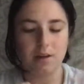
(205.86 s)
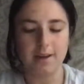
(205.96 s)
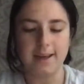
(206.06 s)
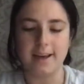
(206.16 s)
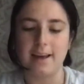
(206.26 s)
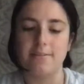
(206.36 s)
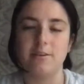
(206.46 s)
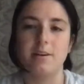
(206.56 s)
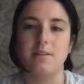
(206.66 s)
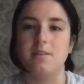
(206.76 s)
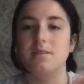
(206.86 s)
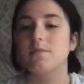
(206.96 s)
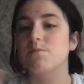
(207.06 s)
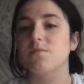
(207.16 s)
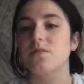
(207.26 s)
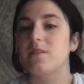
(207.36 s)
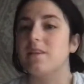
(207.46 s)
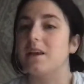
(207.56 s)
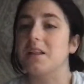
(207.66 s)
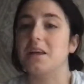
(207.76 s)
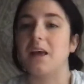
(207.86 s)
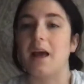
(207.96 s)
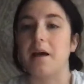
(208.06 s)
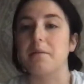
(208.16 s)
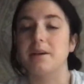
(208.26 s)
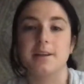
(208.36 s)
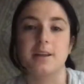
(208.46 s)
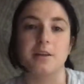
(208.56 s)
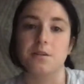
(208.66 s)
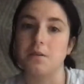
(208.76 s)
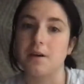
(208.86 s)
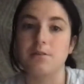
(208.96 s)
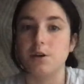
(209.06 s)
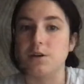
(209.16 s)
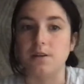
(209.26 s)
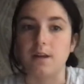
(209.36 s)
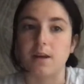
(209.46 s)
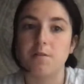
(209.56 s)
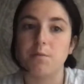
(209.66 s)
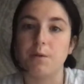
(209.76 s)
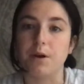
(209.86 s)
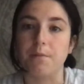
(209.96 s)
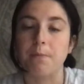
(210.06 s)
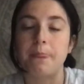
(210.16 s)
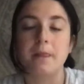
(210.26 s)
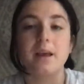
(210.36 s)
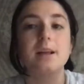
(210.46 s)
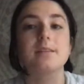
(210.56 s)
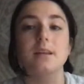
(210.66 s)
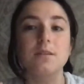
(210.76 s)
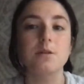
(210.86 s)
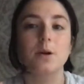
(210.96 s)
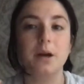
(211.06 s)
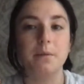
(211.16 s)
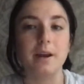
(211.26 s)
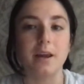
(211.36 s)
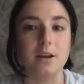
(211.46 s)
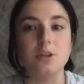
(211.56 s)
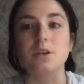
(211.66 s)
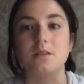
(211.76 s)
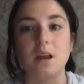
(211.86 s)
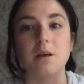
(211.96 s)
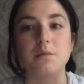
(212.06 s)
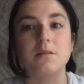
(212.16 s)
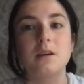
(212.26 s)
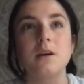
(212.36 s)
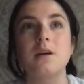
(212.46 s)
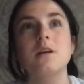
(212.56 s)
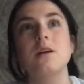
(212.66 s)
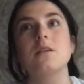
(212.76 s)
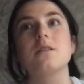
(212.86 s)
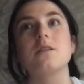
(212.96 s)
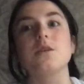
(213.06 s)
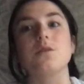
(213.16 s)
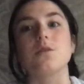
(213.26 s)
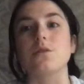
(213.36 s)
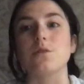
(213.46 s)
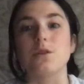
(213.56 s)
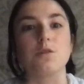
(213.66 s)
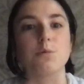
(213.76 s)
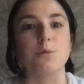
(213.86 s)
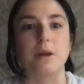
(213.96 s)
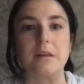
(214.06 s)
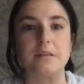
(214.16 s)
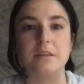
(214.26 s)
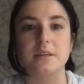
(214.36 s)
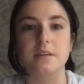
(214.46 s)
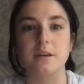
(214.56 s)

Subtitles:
in every daily habit that you have in your life, but it doesn't require many extra steps to use reusable plastic.